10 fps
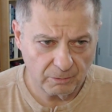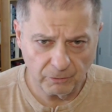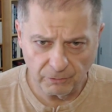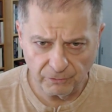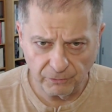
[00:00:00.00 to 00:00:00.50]

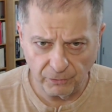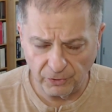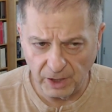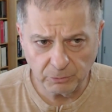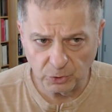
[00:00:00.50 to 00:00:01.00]
for
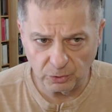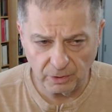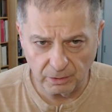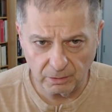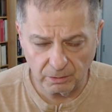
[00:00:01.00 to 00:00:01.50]
them to
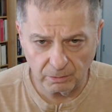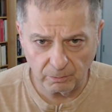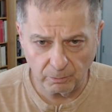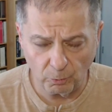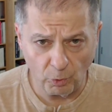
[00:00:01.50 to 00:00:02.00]

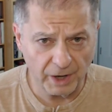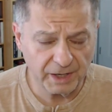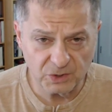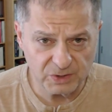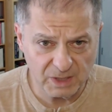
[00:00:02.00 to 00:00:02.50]

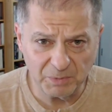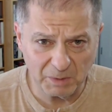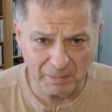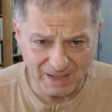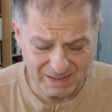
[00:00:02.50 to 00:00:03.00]
wanting to simply
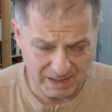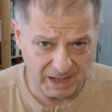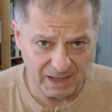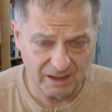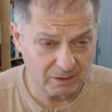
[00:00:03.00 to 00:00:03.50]

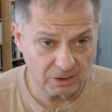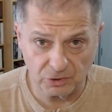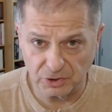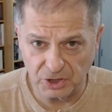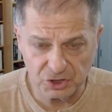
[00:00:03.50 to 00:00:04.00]
maintain the
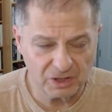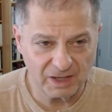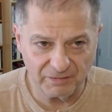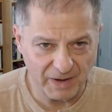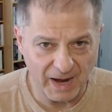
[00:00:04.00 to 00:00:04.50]
tradition
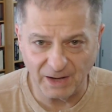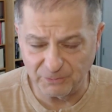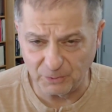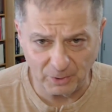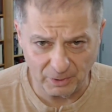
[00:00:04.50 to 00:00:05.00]
they've had
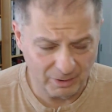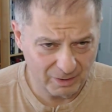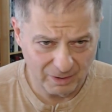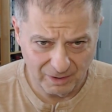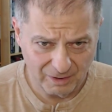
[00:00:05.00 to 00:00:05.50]
for
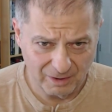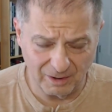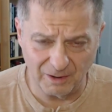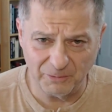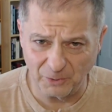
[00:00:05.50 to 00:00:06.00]

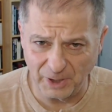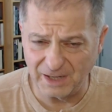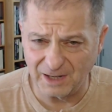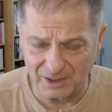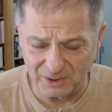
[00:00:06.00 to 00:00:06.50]

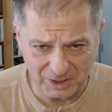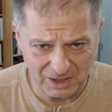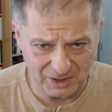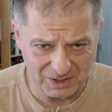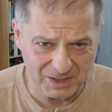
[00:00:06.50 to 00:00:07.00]
800
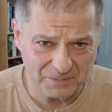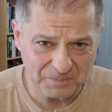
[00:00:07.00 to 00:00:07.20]
years.